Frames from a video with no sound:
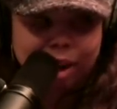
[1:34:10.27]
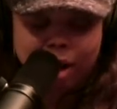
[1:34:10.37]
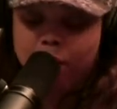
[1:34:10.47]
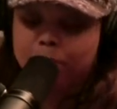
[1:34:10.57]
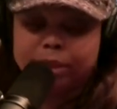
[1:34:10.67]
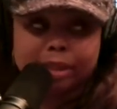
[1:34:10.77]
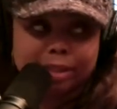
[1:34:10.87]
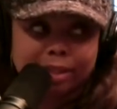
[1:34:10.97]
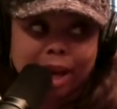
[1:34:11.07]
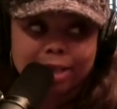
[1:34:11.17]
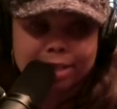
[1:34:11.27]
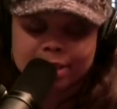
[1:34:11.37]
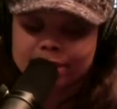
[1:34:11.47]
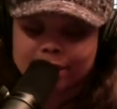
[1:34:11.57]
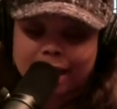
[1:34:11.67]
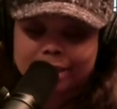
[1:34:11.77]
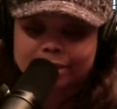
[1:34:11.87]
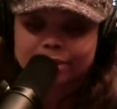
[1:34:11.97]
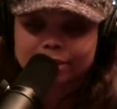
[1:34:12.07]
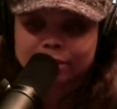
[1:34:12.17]
Oh, please. I done seen, like,
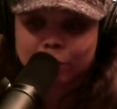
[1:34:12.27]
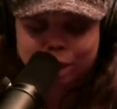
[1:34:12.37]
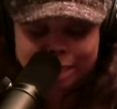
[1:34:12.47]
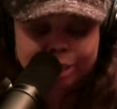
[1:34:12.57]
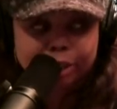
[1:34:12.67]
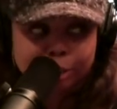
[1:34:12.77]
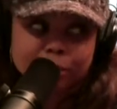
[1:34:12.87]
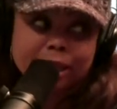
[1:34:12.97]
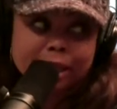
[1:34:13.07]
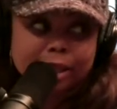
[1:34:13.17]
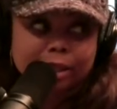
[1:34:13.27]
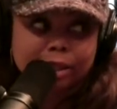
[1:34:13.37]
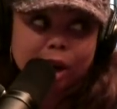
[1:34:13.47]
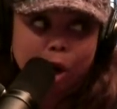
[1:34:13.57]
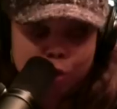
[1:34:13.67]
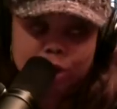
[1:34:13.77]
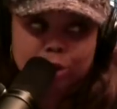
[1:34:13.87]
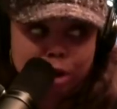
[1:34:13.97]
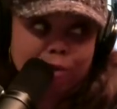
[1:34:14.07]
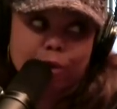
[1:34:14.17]
relationships end over a
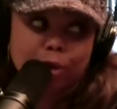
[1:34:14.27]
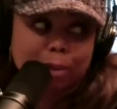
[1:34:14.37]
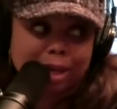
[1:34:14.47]
draw four, man.